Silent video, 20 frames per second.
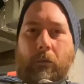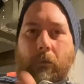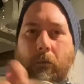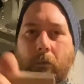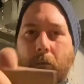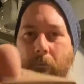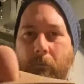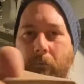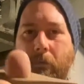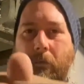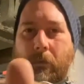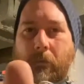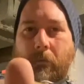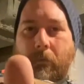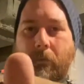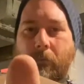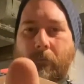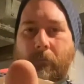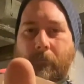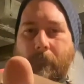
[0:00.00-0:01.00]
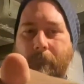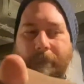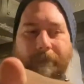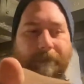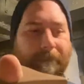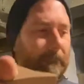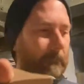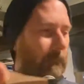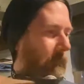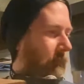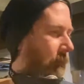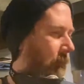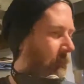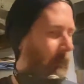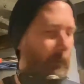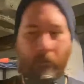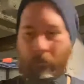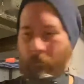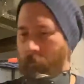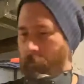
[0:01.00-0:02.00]
So now this
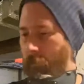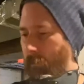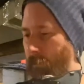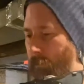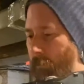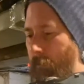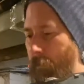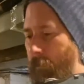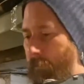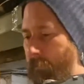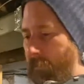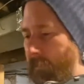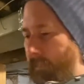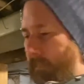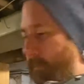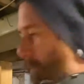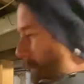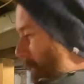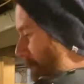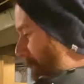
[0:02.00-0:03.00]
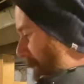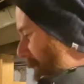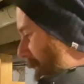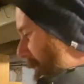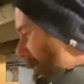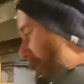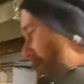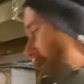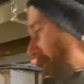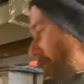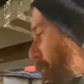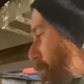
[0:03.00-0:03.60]
sits perfectly. I don't have a